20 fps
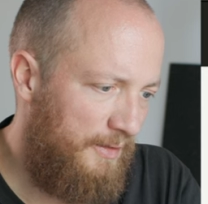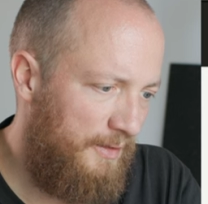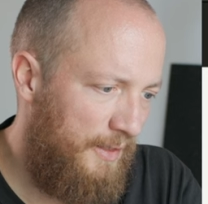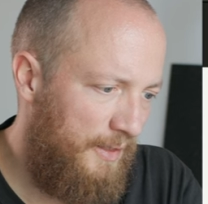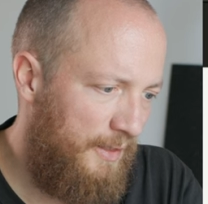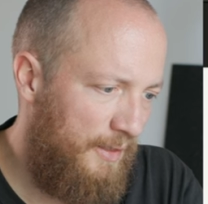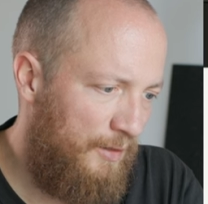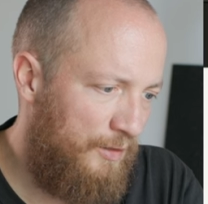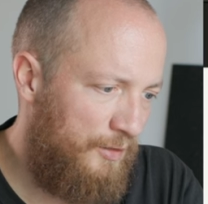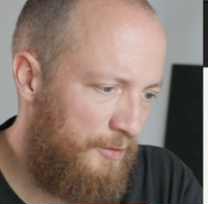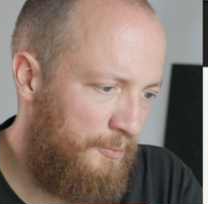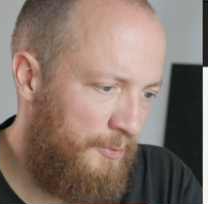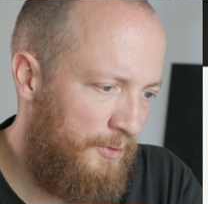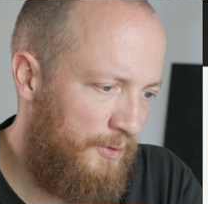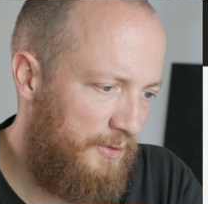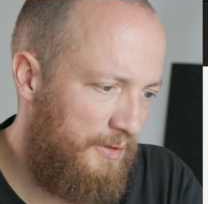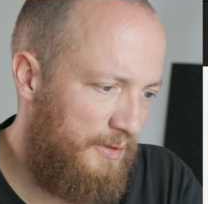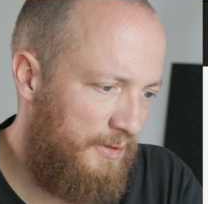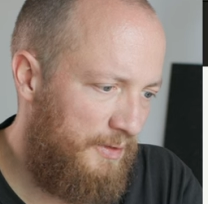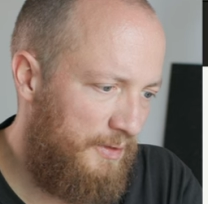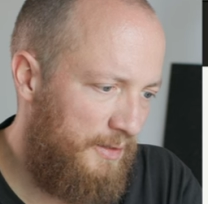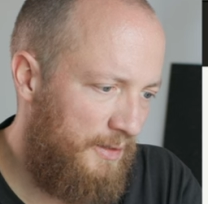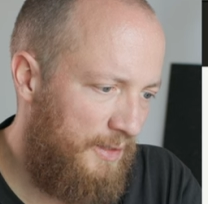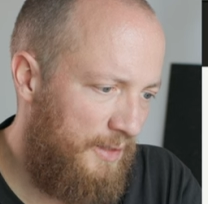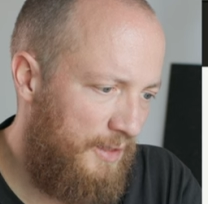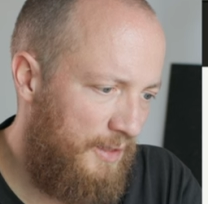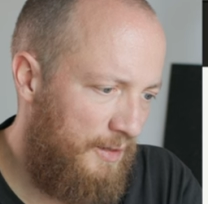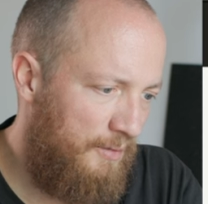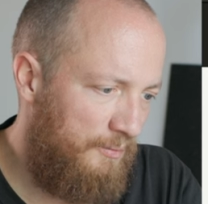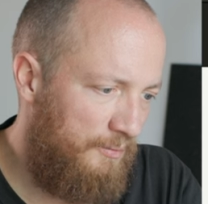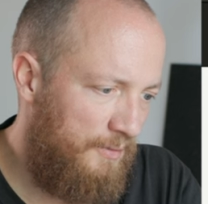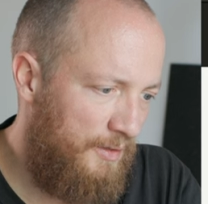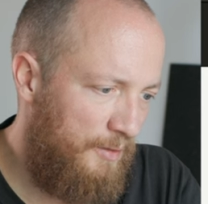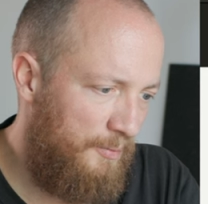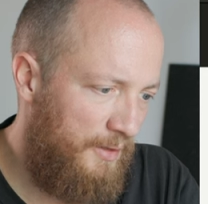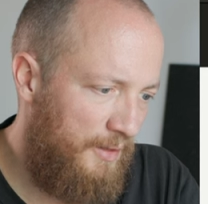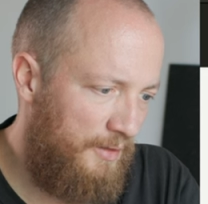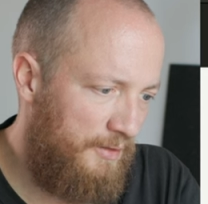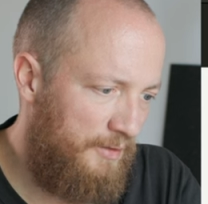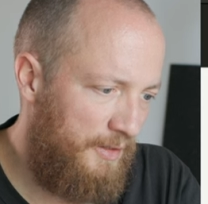They output um,
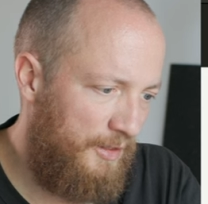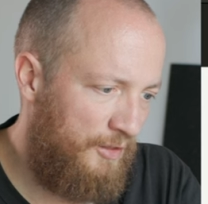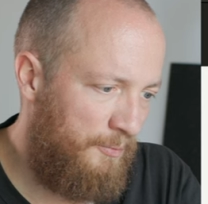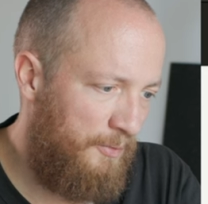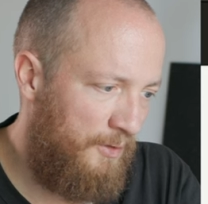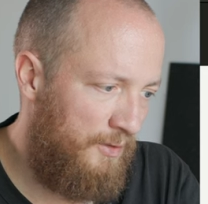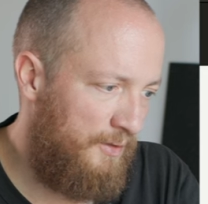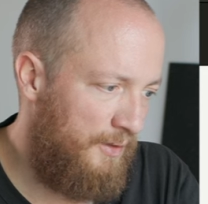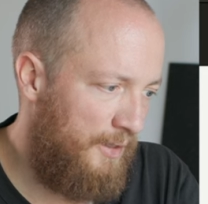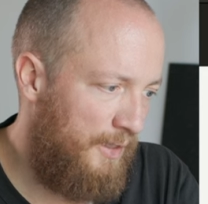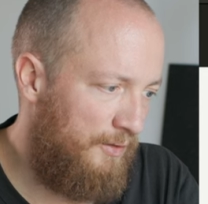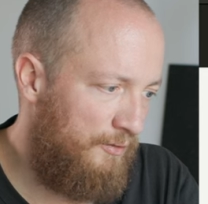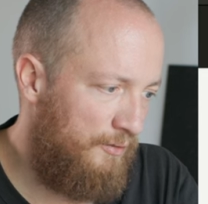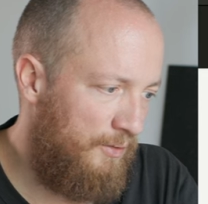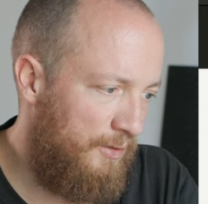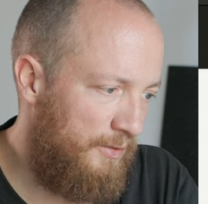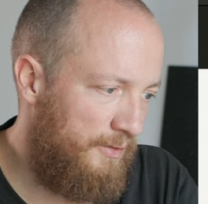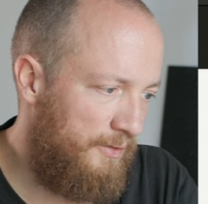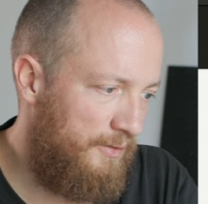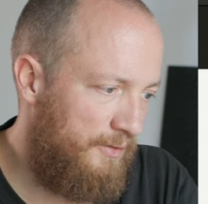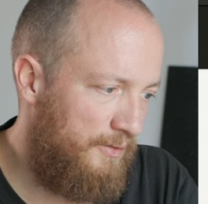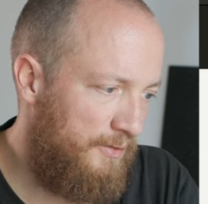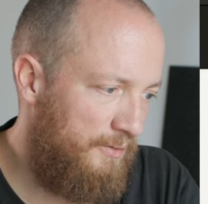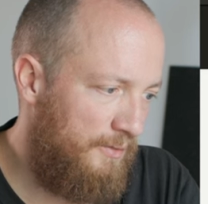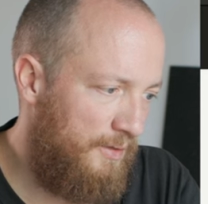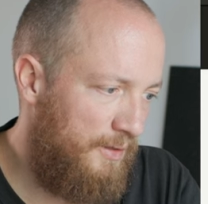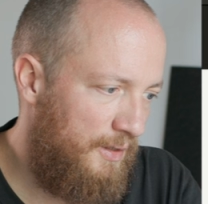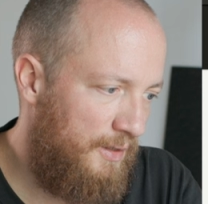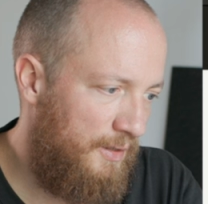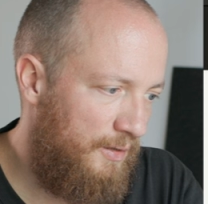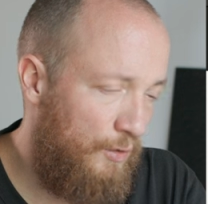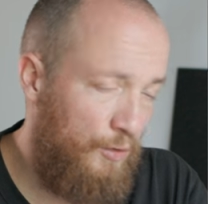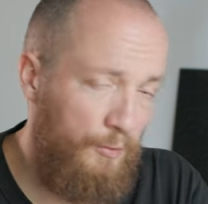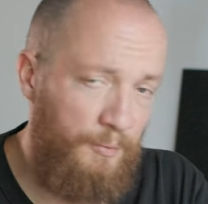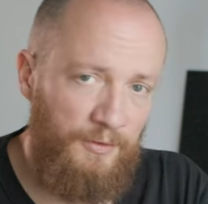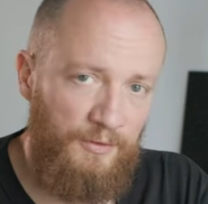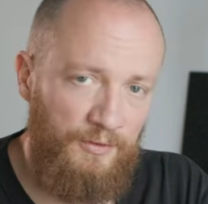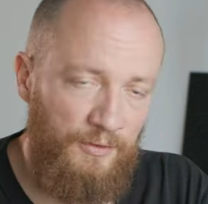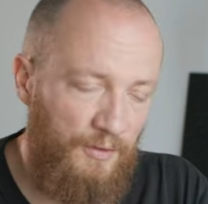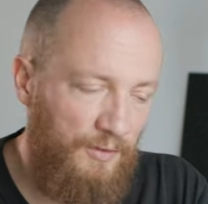about 6.9 volts uh,
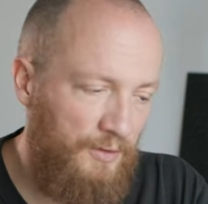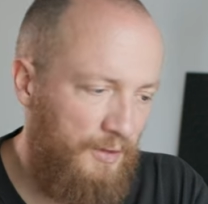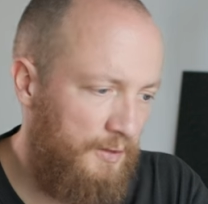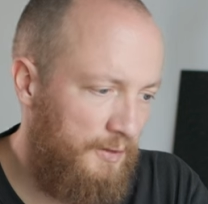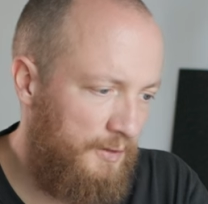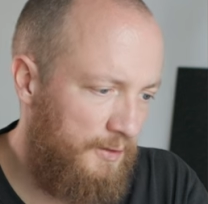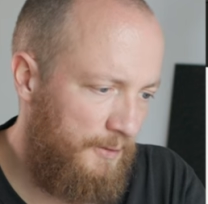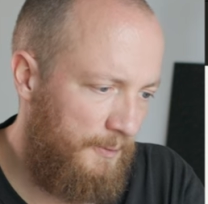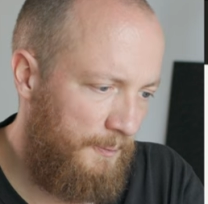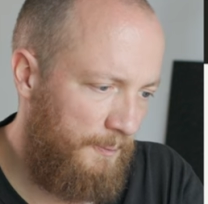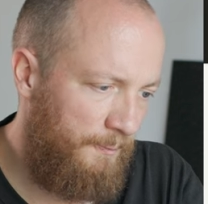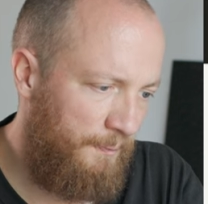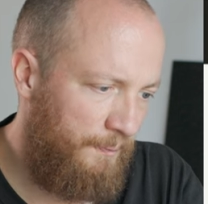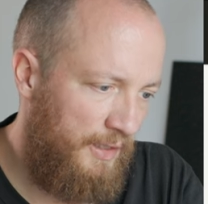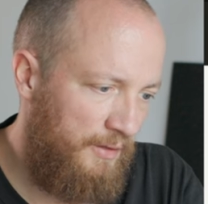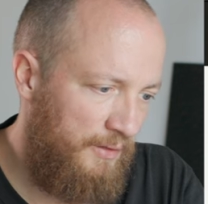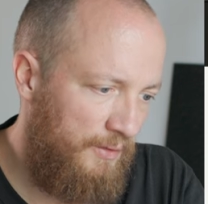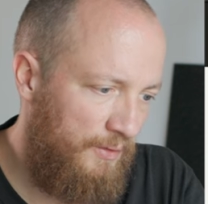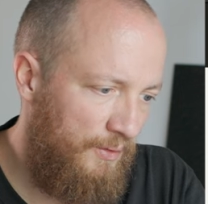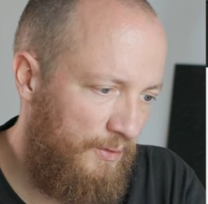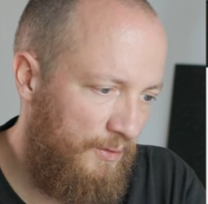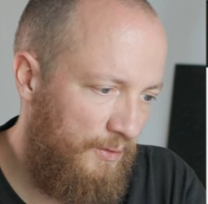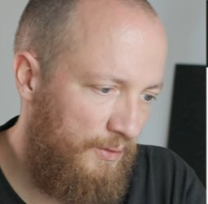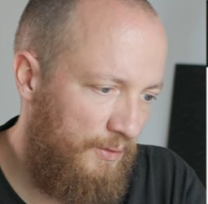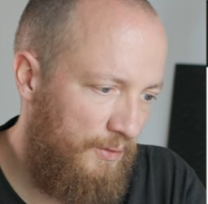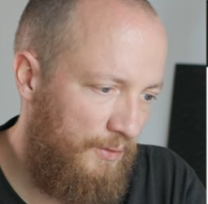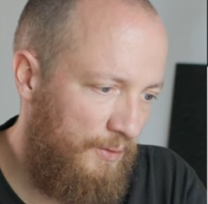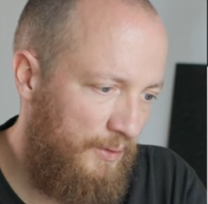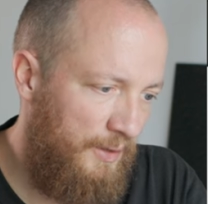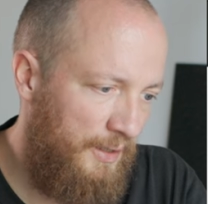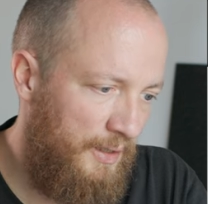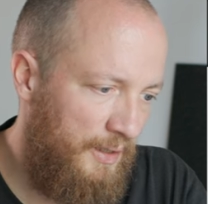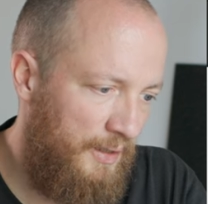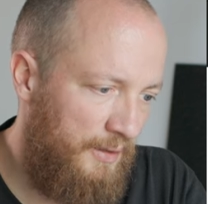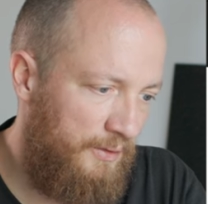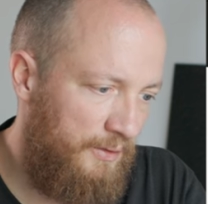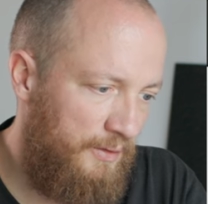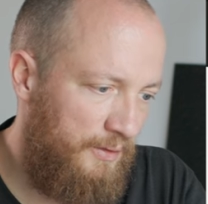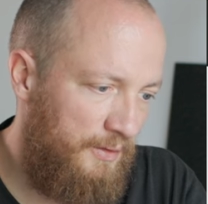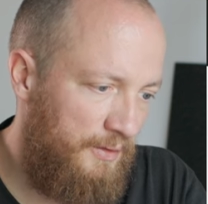open circuit and 300
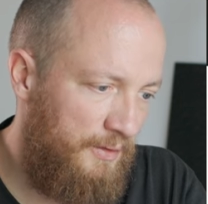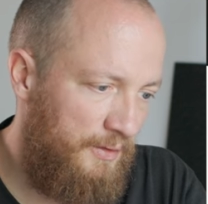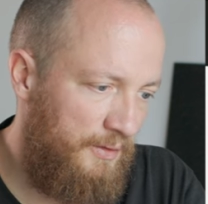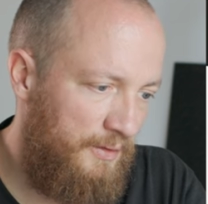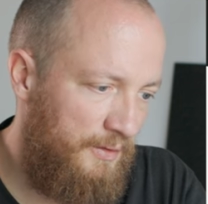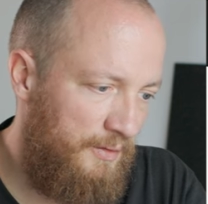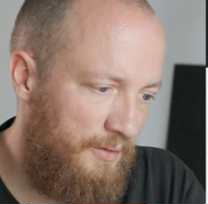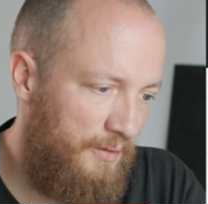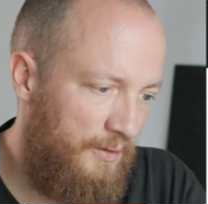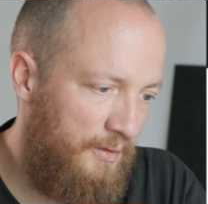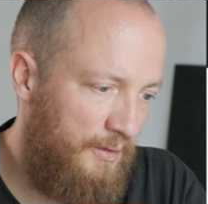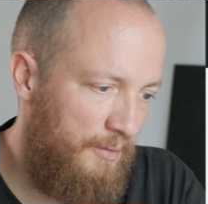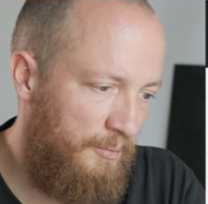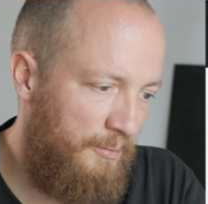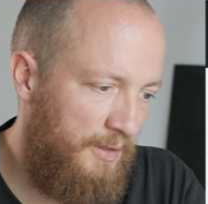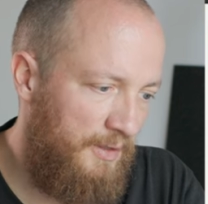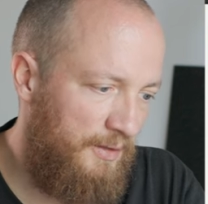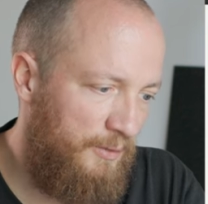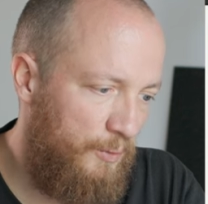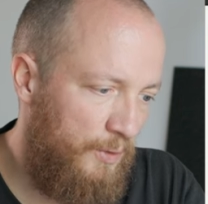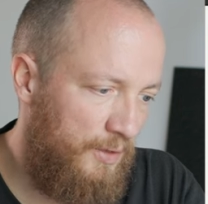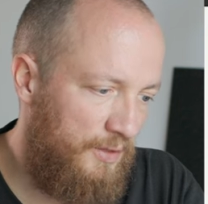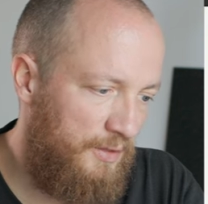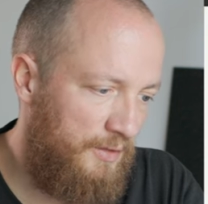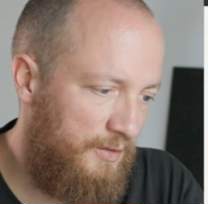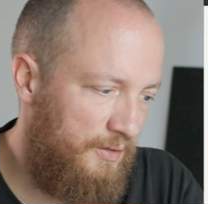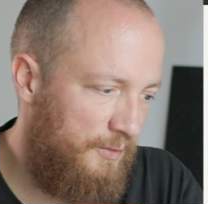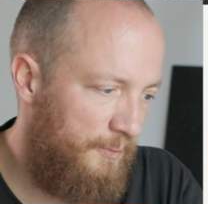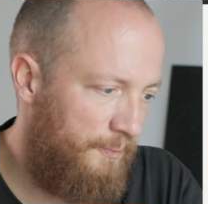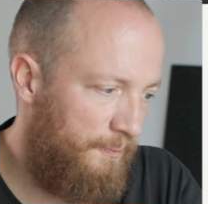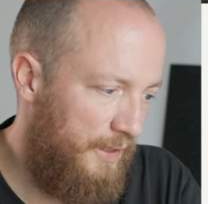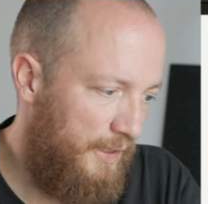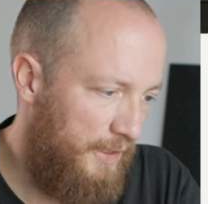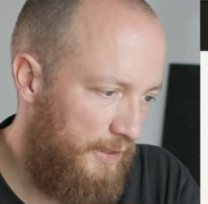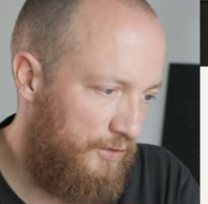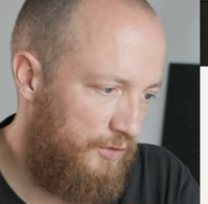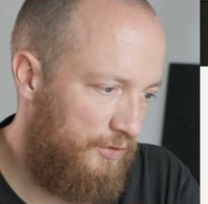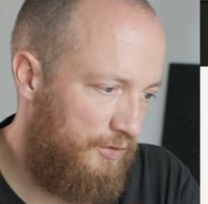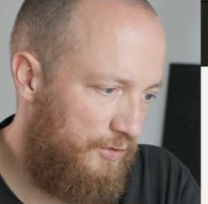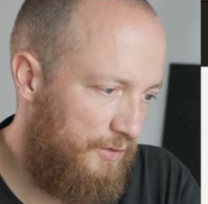uh, milliwatts
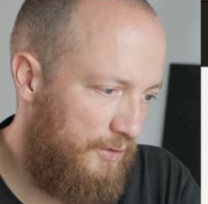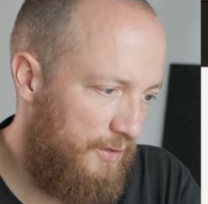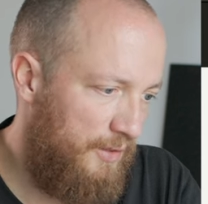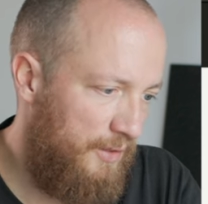each.